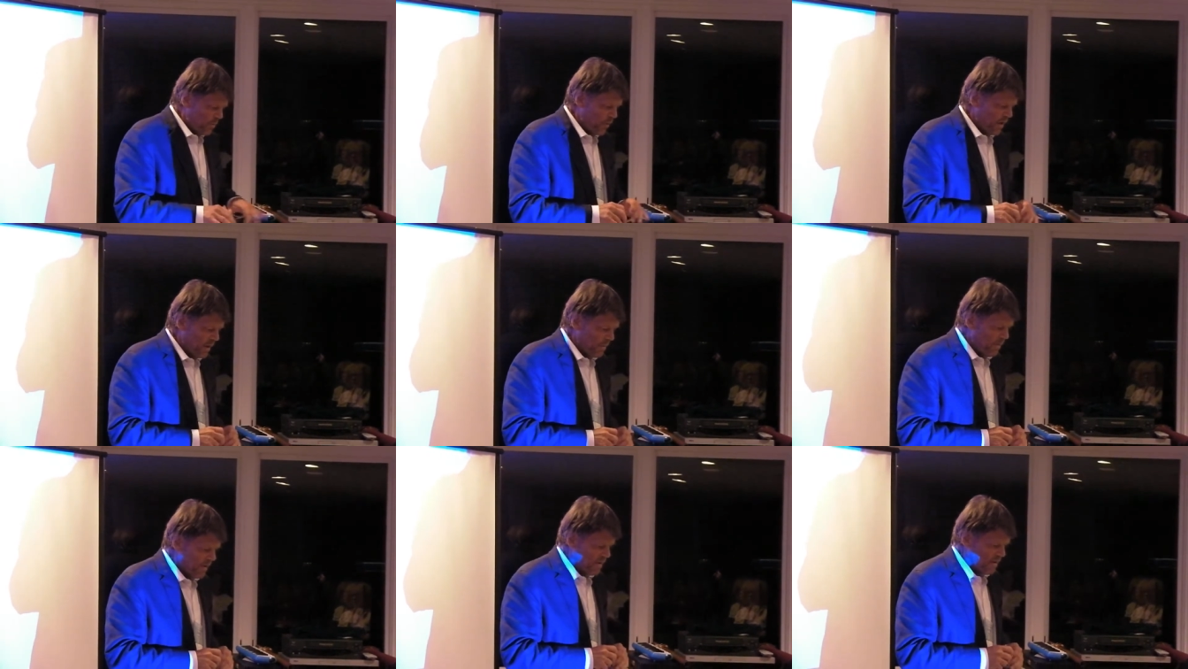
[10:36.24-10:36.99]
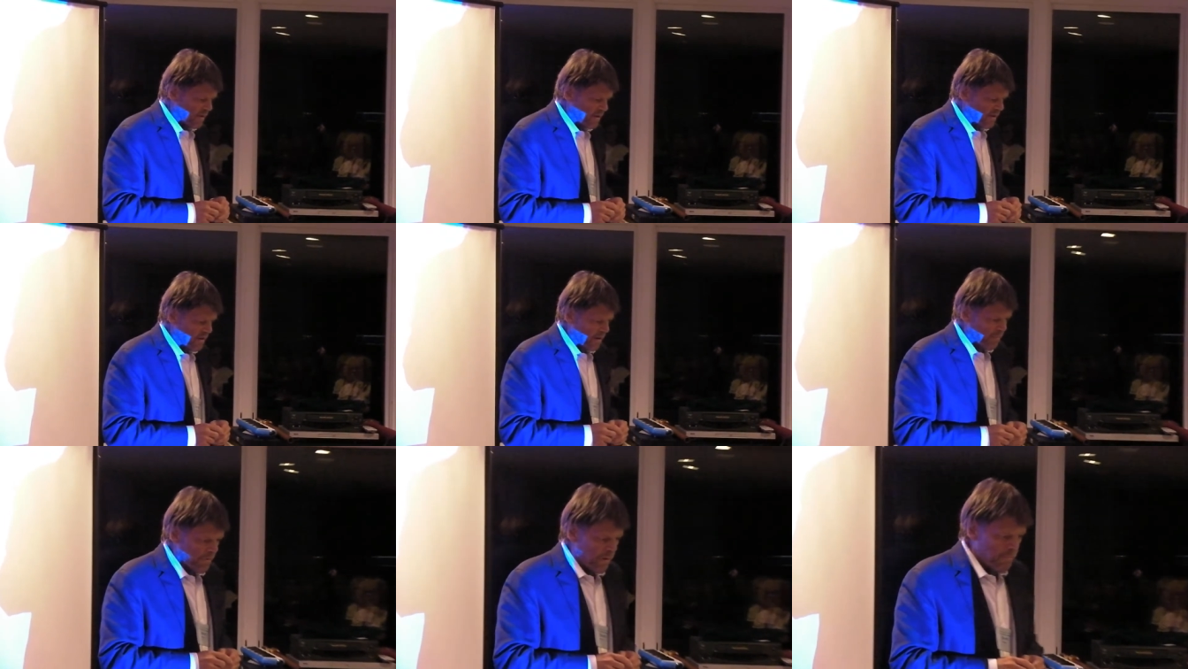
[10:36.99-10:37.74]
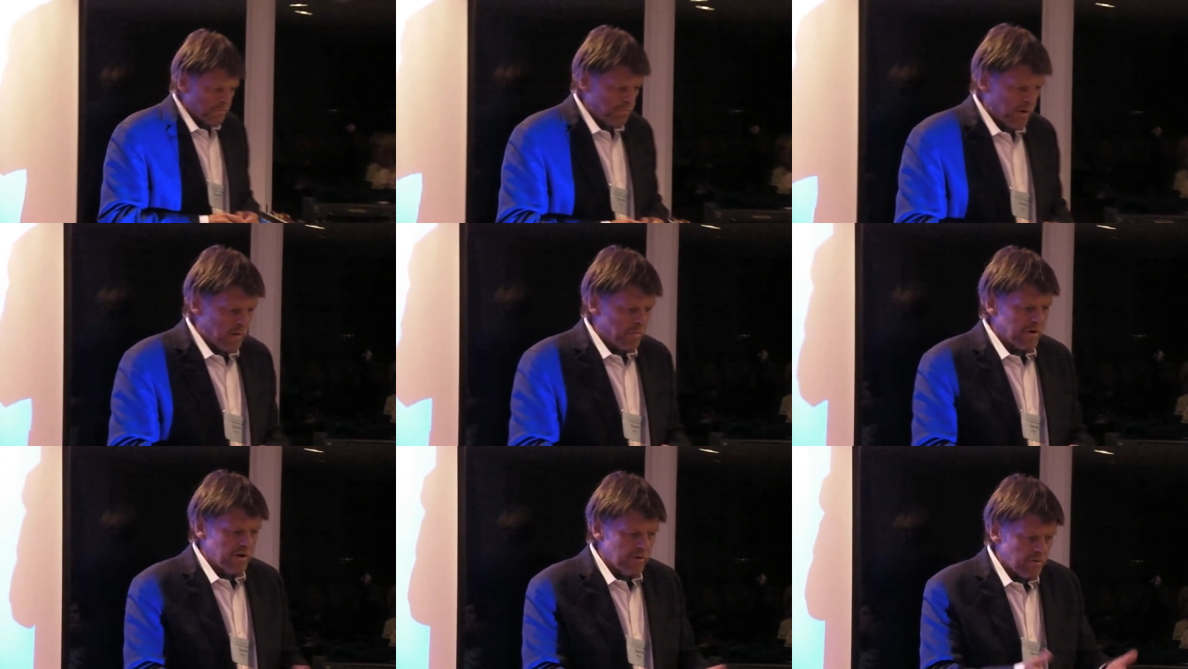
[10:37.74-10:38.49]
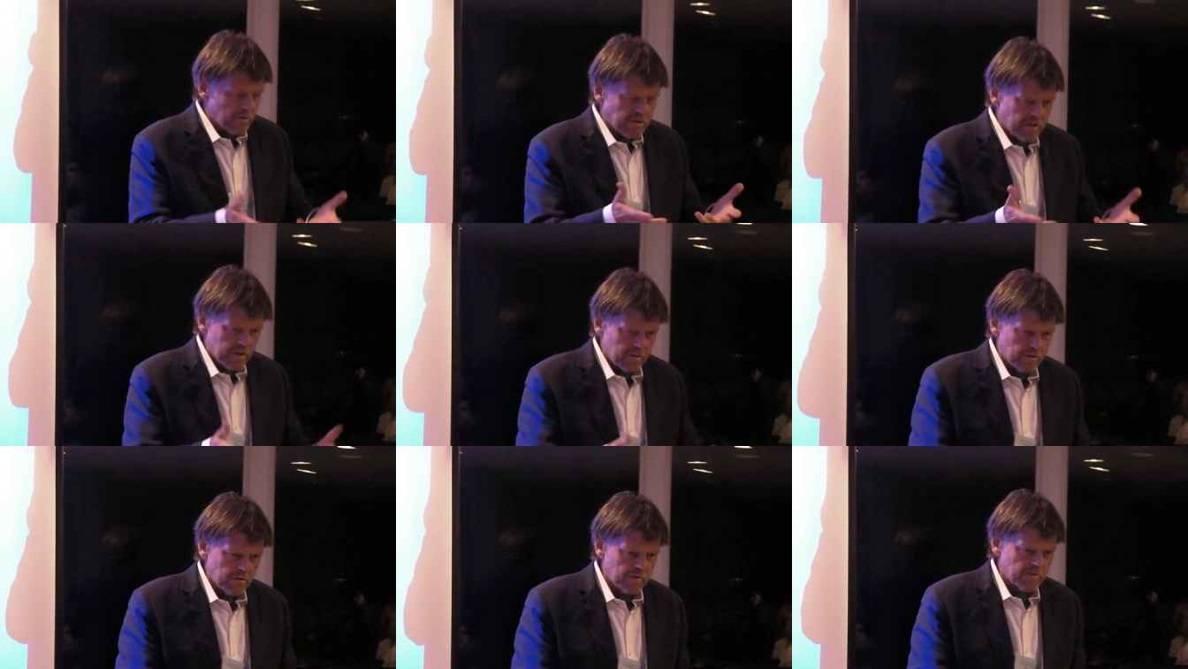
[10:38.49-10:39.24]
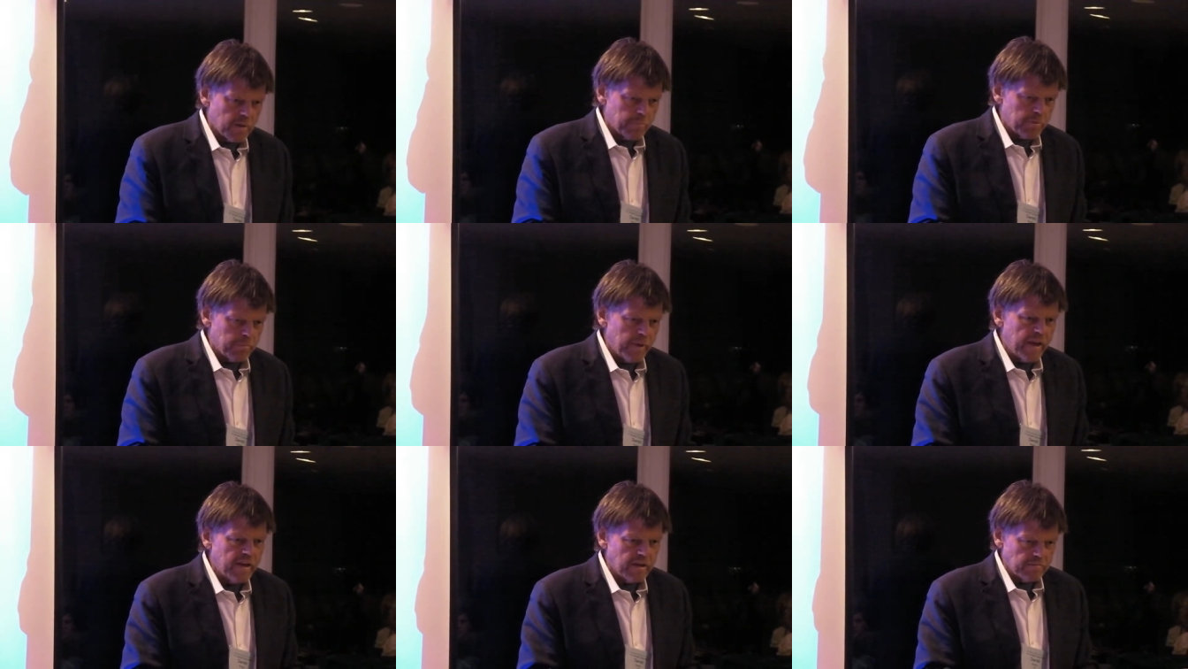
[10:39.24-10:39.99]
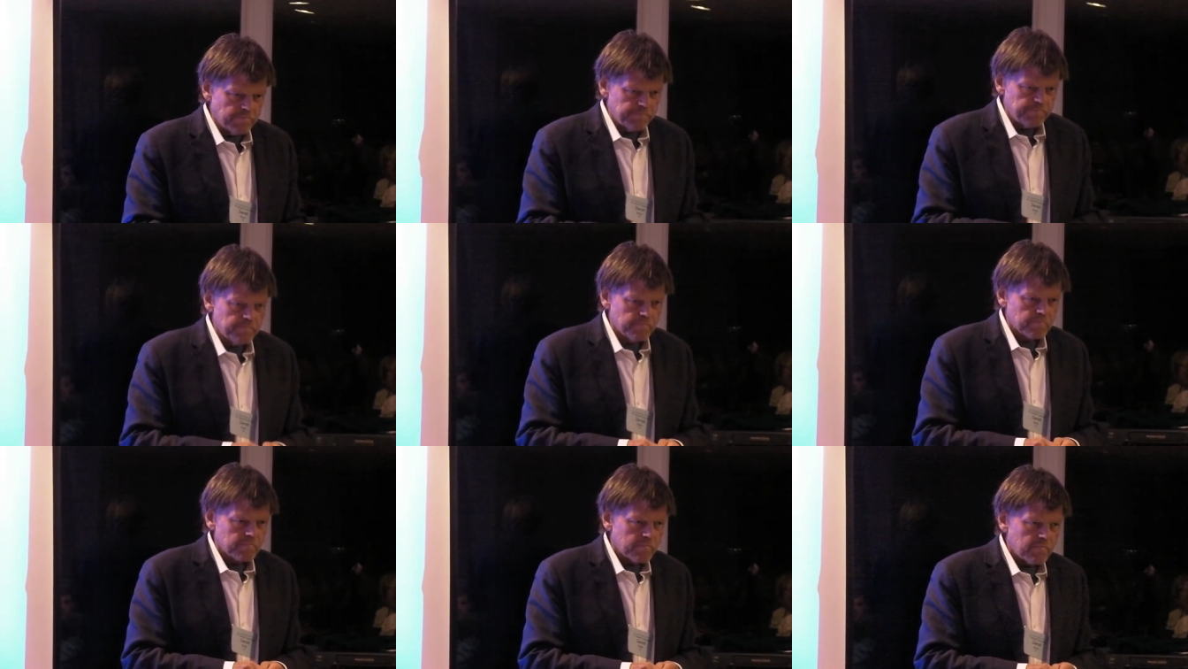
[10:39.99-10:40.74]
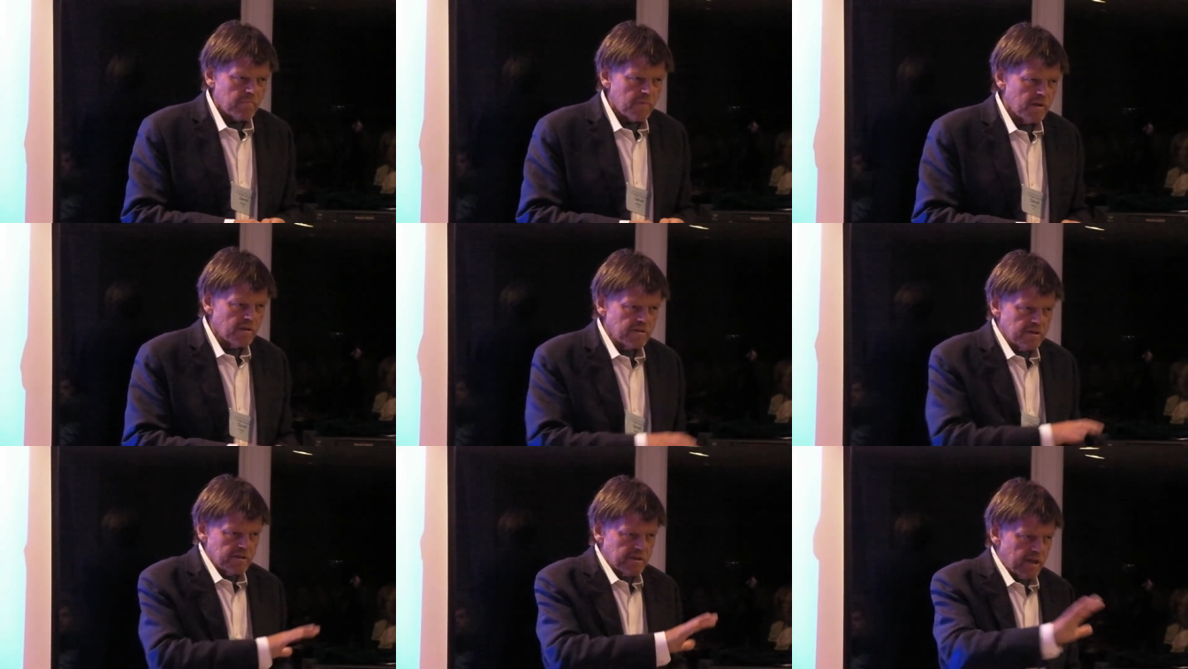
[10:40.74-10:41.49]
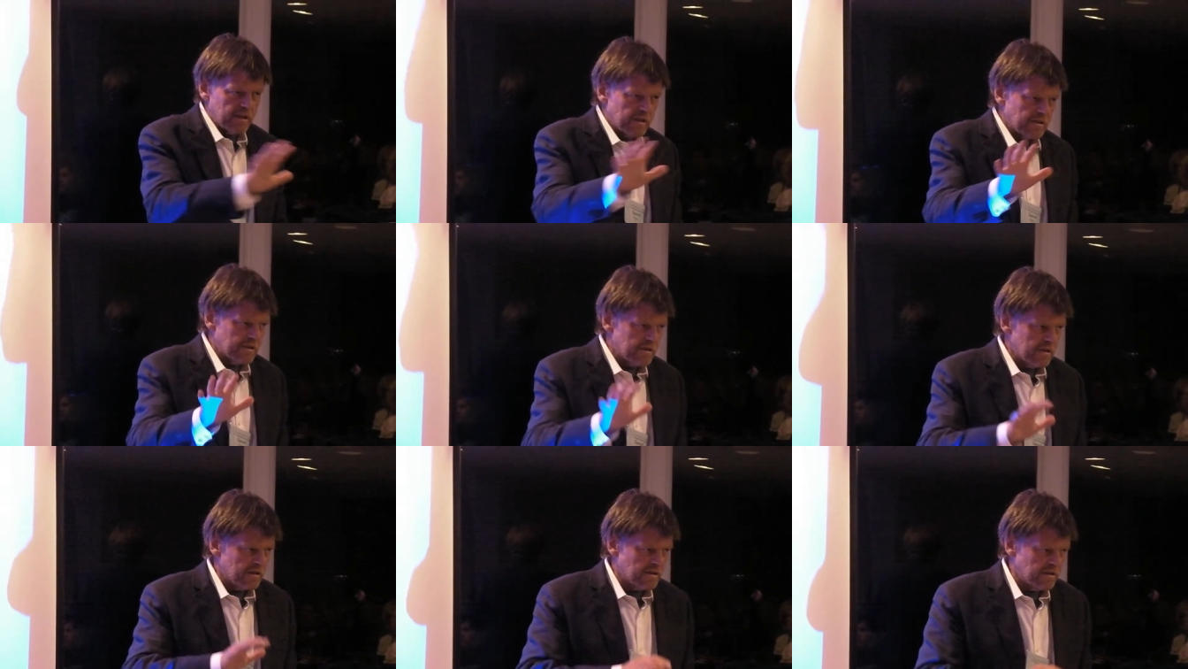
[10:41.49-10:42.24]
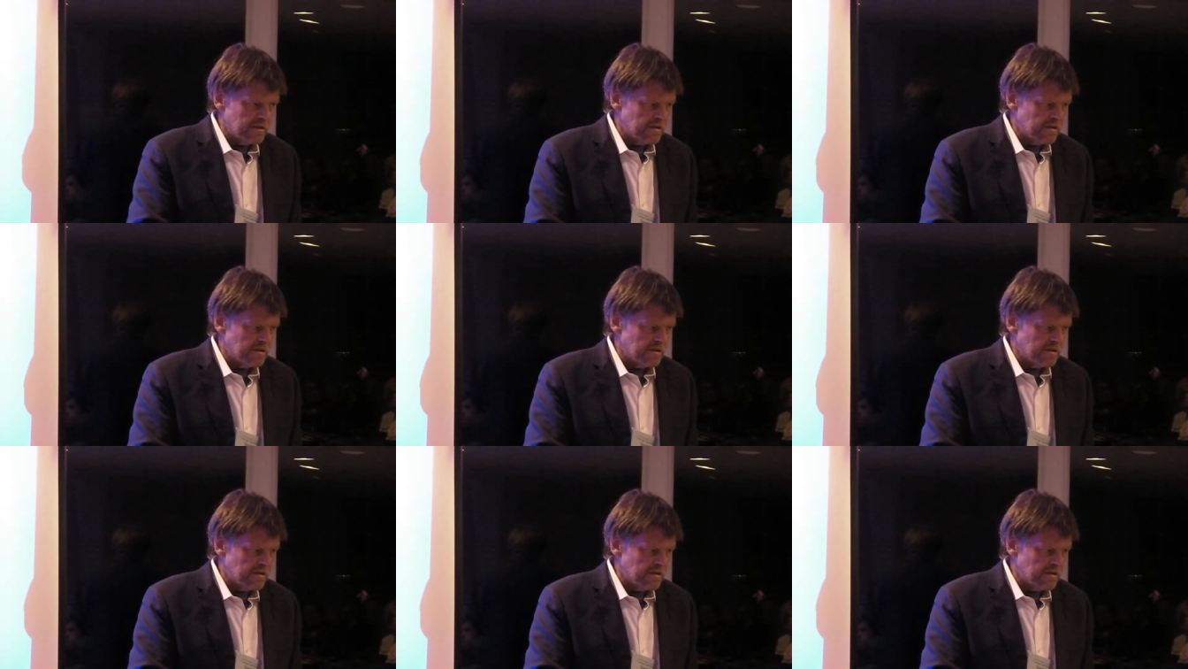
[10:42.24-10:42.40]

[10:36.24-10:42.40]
the web, and up comes Barbara Hero's site, who lives up in Maine. And she's got this thing that she